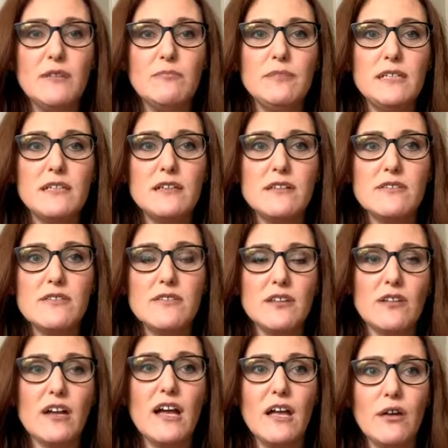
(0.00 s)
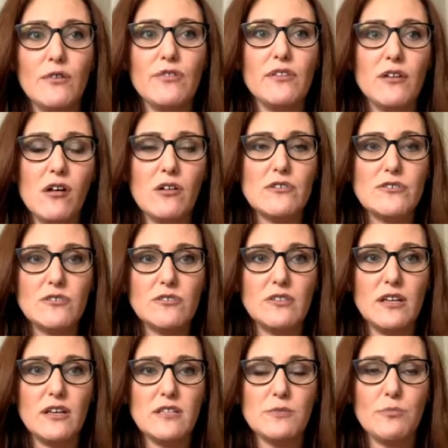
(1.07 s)
because their health also
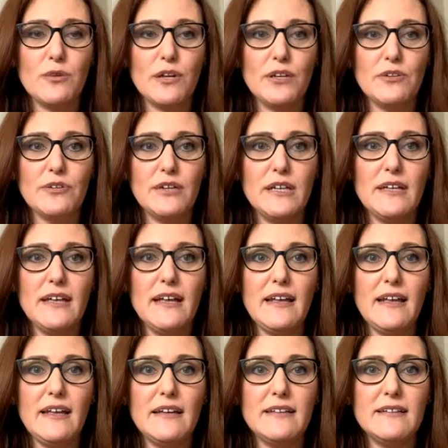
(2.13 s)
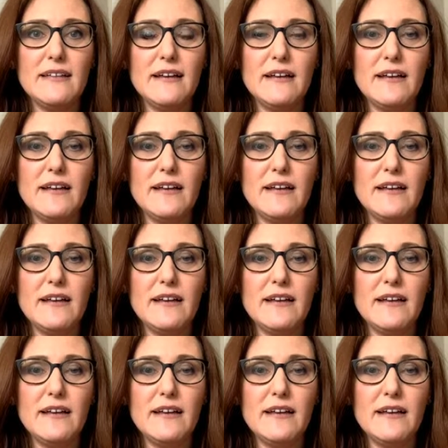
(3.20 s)
takes priority, and